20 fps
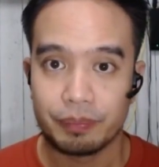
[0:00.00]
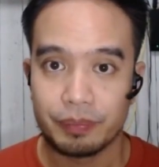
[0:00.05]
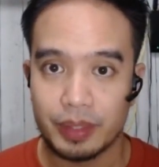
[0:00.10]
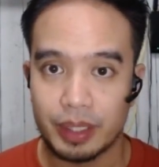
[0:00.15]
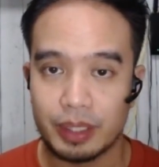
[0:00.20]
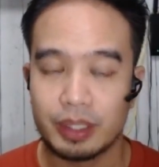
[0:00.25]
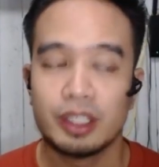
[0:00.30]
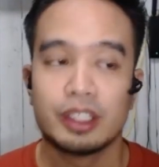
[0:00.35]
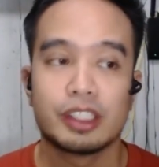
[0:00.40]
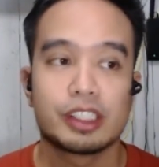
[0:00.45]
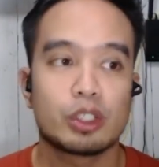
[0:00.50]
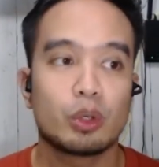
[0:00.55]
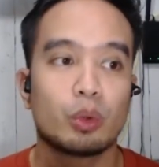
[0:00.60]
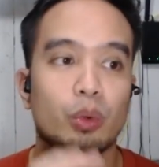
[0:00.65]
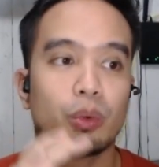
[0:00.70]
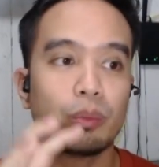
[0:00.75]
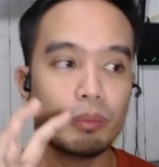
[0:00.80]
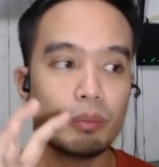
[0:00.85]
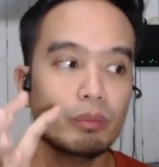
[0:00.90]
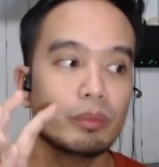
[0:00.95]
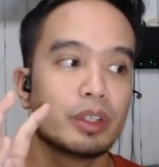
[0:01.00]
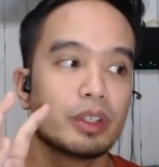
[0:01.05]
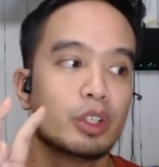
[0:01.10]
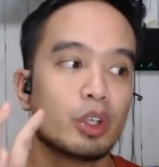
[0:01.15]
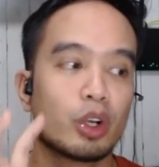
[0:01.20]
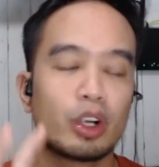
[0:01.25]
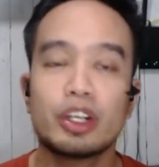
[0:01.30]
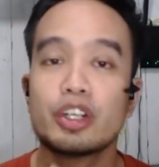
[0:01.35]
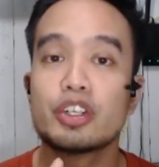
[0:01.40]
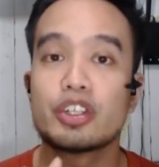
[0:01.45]
Okay, so
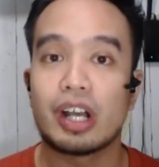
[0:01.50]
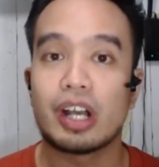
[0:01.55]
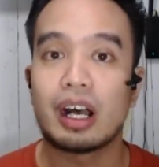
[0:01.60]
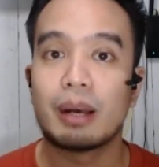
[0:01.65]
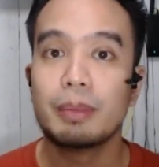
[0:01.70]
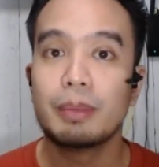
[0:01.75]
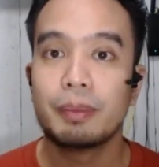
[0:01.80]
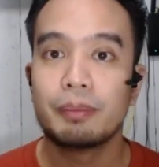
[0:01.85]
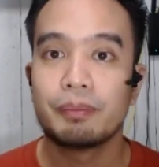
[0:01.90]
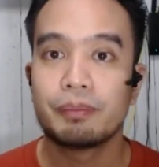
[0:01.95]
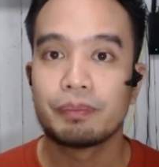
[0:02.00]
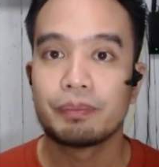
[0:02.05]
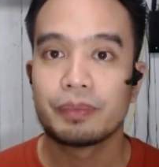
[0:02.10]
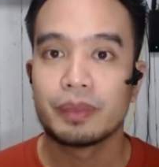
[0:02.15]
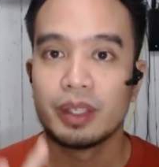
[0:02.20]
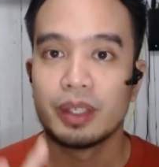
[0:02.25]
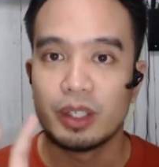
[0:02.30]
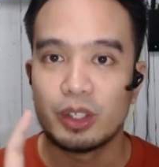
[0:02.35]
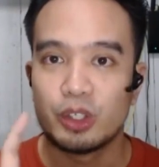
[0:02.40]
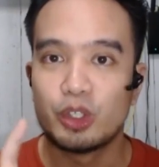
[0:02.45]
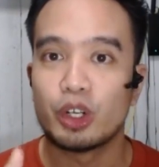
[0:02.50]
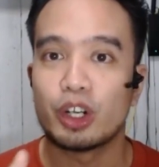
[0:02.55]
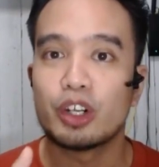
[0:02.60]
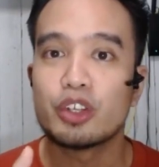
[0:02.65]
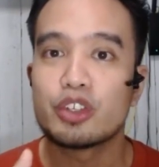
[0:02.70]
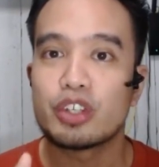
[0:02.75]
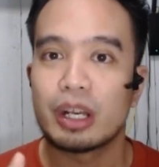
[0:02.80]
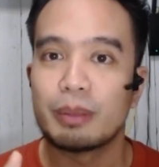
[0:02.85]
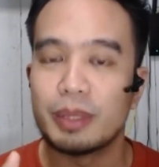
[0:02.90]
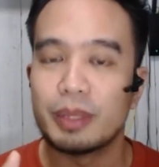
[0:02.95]
your job
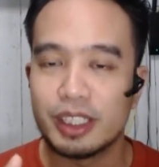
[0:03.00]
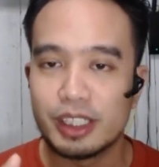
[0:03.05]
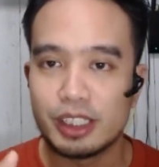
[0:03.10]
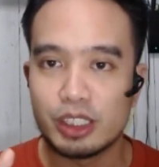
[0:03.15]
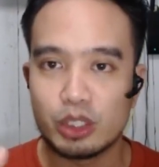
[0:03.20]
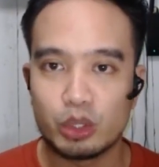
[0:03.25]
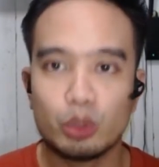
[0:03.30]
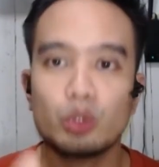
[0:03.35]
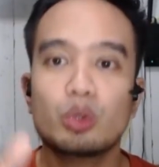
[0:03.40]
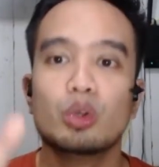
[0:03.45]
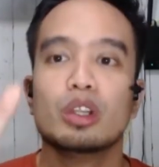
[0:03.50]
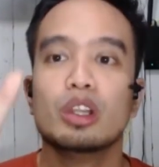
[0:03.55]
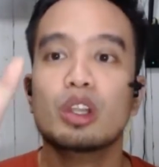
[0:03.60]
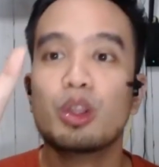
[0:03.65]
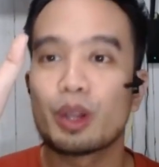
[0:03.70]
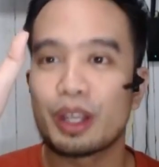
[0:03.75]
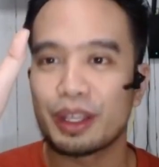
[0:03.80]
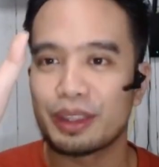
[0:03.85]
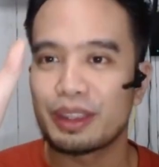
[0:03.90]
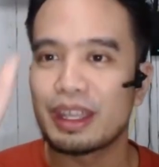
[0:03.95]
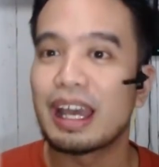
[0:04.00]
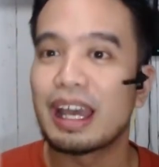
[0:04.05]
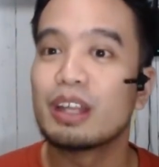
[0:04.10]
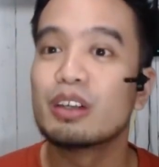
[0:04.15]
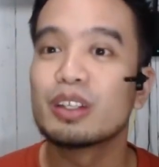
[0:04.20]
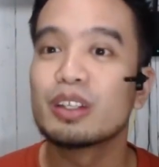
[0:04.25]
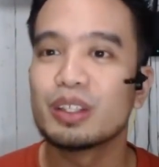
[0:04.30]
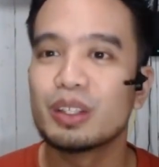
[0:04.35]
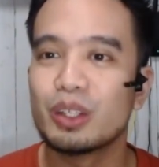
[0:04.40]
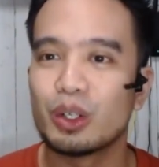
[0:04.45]
is to look at the
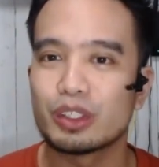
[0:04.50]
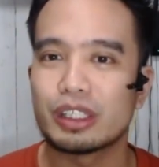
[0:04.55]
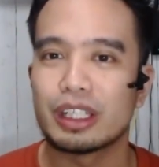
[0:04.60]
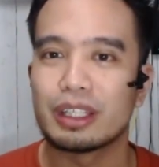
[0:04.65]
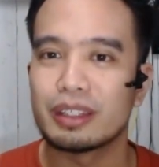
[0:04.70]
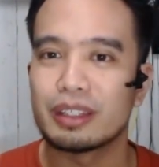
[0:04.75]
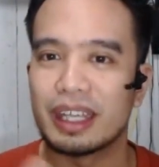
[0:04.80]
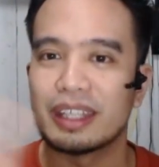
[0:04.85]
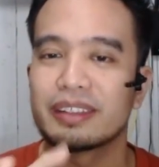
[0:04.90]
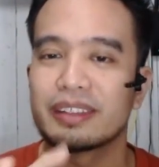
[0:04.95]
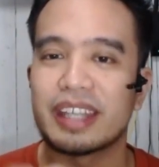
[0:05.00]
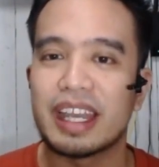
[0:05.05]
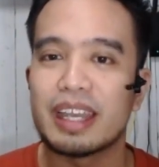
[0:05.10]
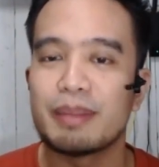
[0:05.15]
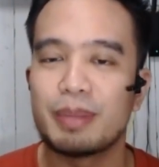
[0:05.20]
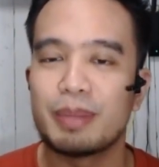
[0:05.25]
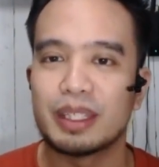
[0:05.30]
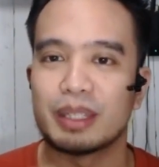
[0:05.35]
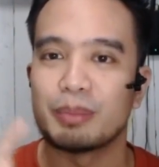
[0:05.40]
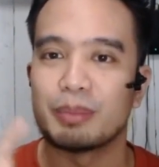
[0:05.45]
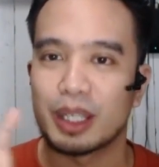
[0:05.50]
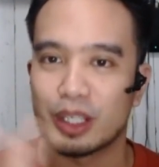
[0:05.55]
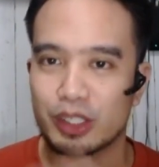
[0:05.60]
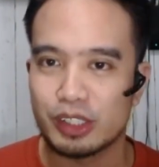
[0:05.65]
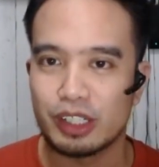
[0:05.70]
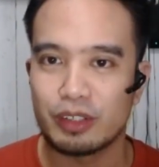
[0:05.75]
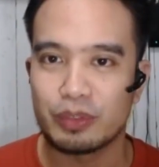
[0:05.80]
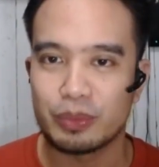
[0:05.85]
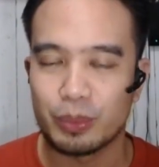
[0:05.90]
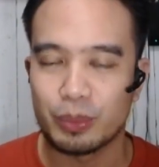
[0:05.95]
handwritten notes and type it in
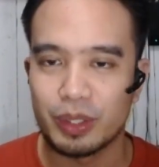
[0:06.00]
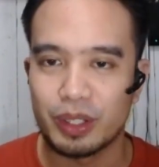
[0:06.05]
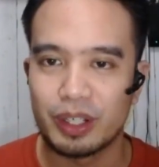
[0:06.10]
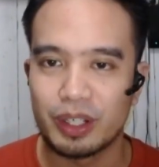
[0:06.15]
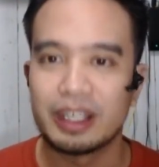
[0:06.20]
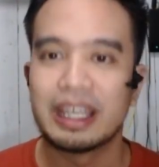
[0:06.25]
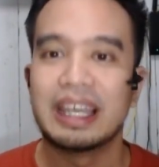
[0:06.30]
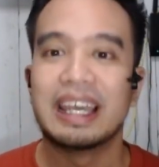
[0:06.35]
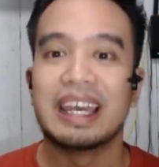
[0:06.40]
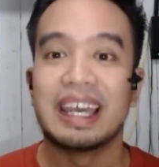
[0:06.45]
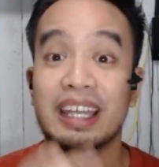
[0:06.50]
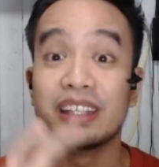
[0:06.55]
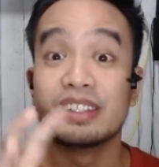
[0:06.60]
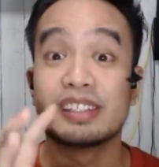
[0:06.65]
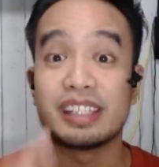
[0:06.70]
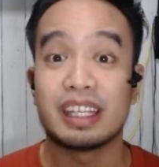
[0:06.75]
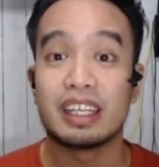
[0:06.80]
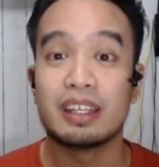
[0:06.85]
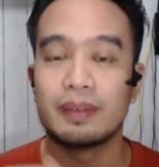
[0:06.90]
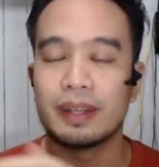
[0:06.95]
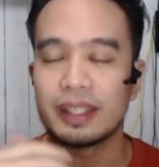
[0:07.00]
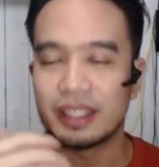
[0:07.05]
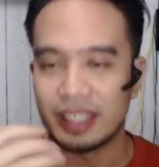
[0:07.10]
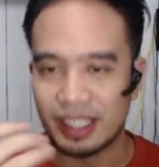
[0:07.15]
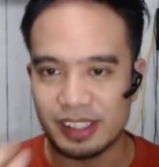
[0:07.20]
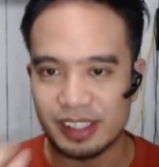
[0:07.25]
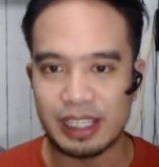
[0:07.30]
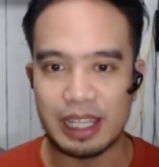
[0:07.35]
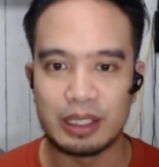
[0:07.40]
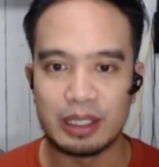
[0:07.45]
Microsoft Word and save it
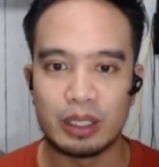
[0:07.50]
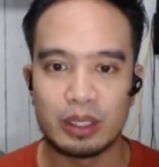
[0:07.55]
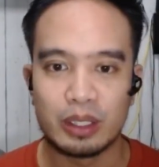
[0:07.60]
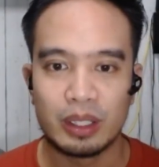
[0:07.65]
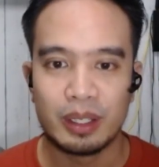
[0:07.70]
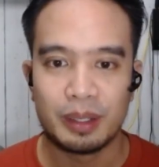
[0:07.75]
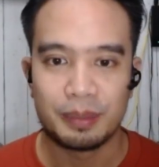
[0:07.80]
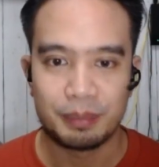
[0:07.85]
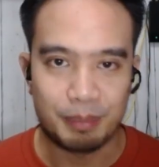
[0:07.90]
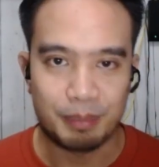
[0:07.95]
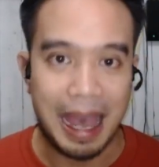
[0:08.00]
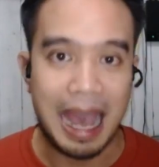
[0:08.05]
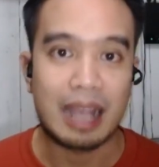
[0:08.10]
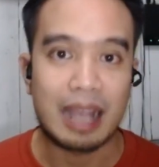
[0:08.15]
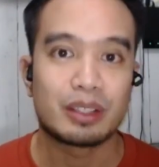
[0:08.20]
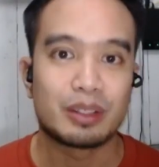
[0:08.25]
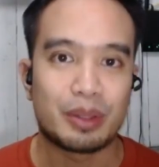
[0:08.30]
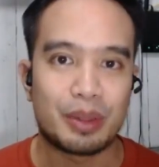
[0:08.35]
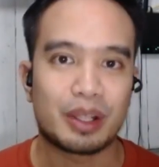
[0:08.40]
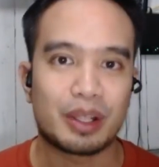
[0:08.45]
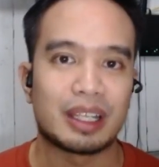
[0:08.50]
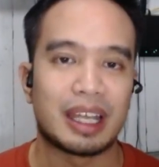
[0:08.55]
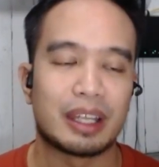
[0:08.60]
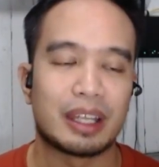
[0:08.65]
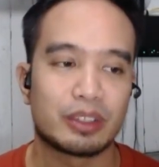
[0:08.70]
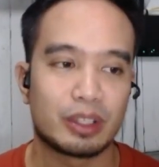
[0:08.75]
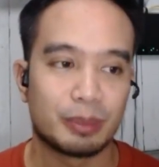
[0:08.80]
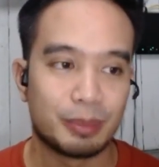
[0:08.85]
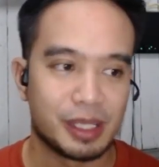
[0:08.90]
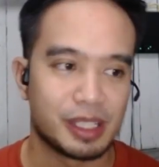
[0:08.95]
and send it back to the
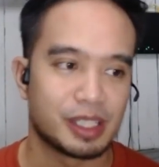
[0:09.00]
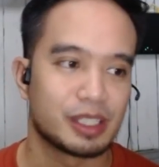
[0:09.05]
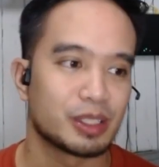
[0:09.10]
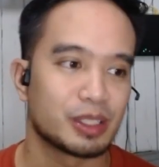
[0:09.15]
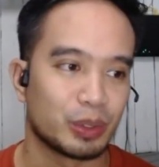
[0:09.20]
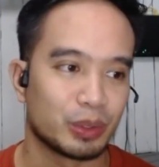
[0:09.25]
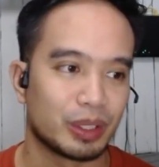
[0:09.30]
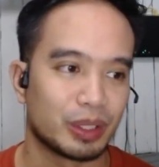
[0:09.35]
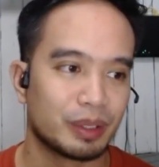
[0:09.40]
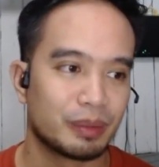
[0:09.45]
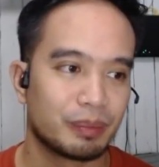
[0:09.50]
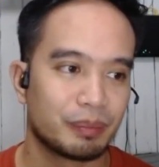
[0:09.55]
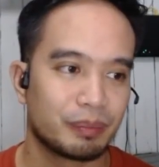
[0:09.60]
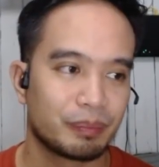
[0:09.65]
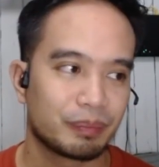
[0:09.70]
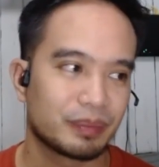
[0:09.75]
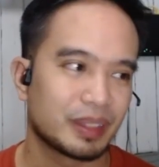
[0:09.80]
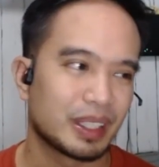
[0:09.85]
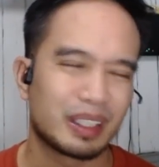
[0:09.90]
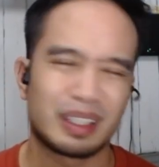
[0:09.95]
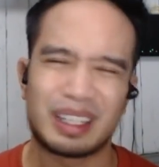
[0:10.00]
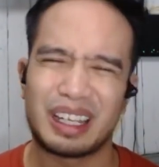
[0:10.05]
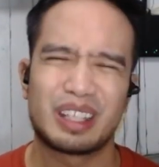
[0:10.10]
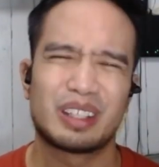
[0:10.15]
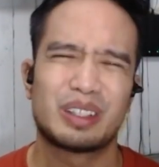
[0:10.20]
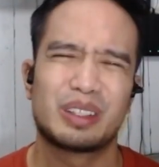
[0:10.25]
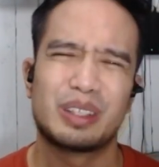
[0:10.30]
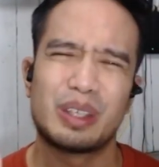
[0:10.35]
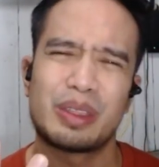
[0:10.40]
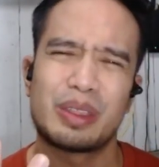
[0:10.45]
client or business owner.
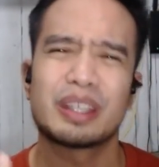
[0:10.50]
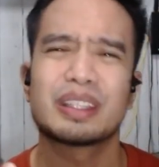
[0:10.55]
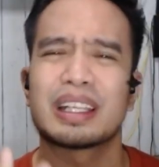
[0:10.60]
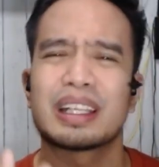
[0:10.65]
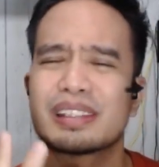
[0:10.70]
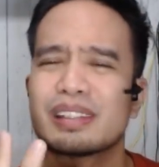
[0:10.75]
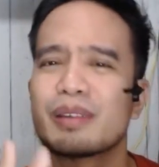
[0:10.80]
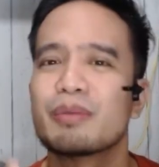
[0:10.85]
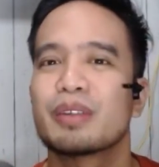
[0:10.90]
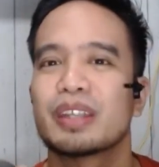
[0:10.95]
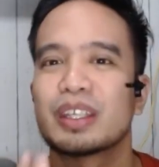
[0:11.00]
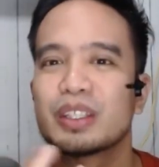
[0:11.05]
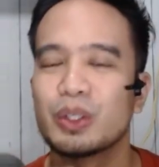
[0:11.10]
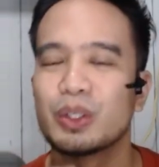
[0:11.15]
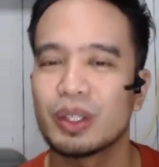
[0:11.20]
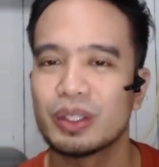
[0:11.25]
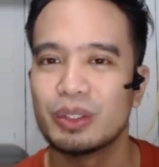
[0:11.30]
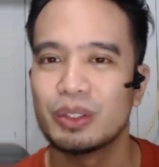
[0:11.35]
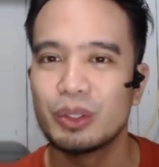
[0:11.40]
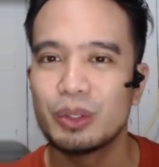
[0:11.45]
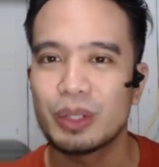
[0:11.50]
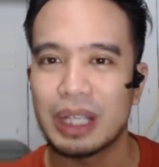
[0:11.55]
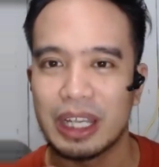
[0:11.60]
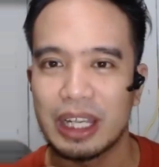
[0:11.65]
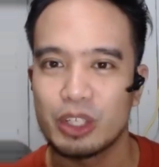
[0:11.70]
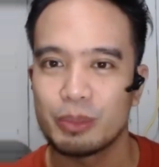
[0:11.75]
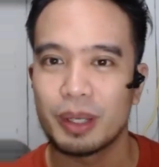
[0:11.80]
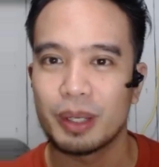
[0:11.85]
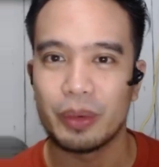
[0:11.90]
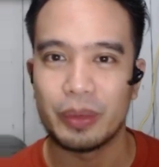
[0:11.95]
Okay, do you think that's something that you can do?
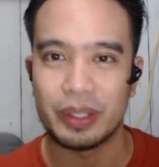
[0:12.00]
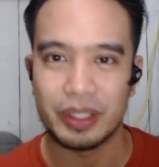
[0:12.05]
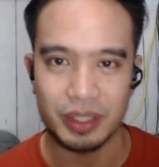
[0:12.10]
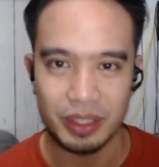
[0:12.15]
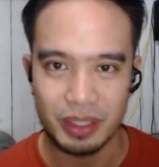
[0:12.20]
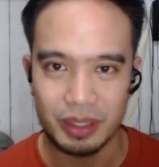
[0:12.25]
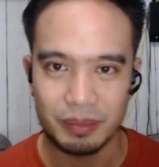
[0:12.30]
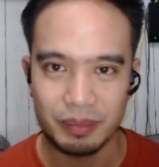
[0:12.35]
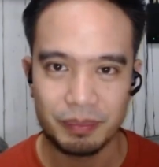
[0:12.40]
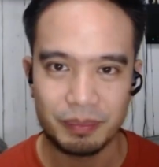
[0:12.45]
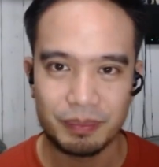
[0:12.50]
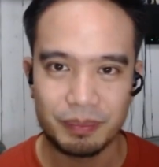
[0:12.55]
Kaya niyo ba gawin yun?